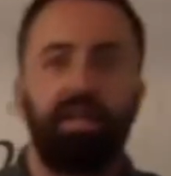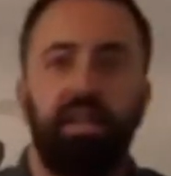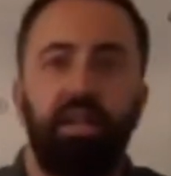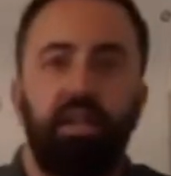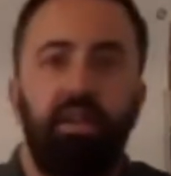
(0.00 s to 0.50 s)

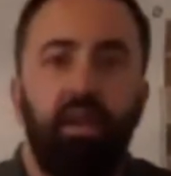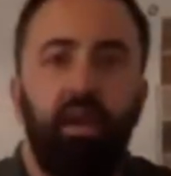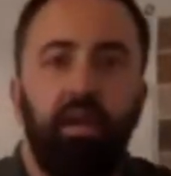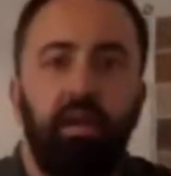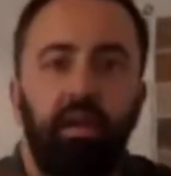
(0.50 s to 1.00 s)
it, you're
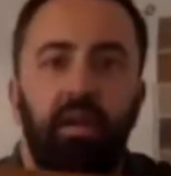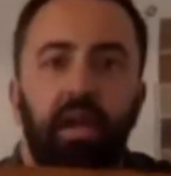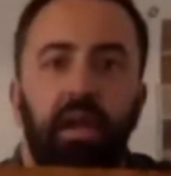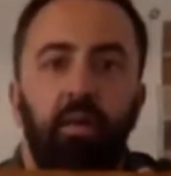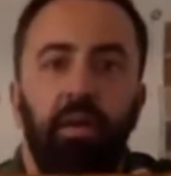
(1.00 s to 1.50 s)
done.
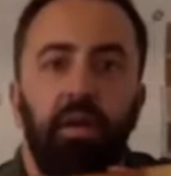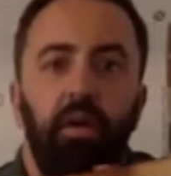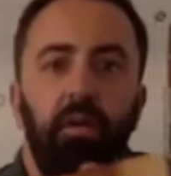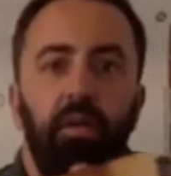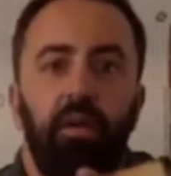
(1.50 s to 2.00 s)
Got a
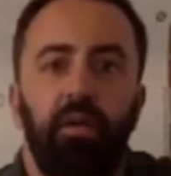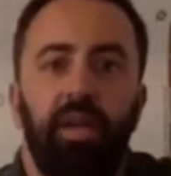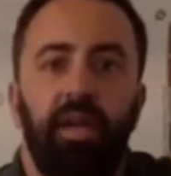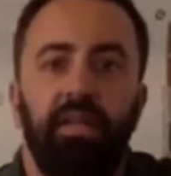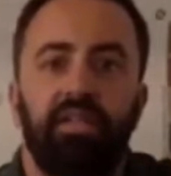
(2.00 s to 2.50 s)
real
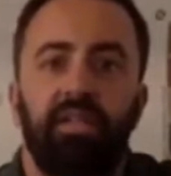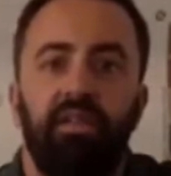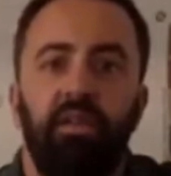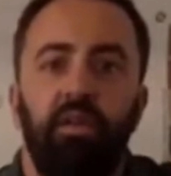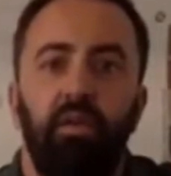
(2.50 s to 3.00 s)
nice
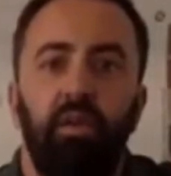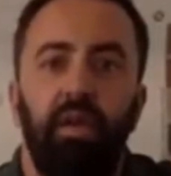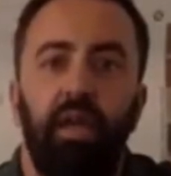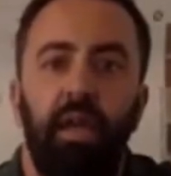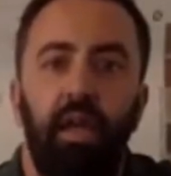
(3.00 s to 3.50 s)
new
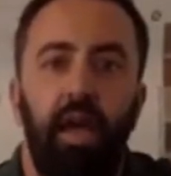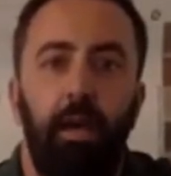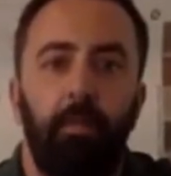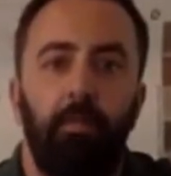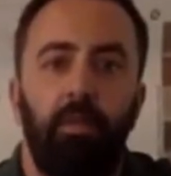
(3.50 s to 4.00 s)

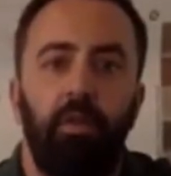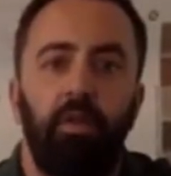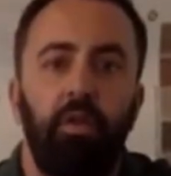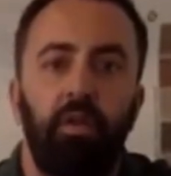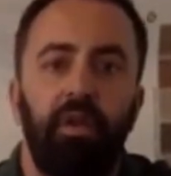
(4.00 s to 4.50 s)

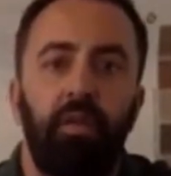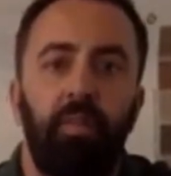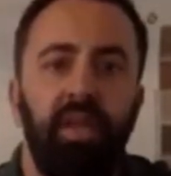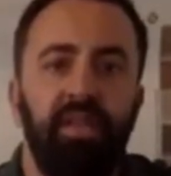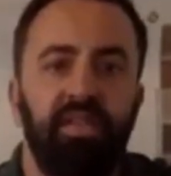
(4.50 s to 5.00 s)
looking
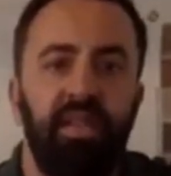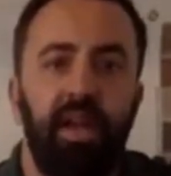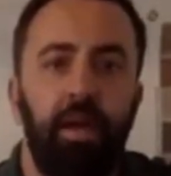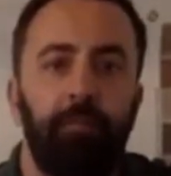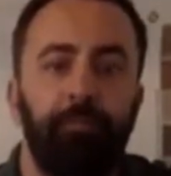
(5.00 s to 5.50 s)
piece there.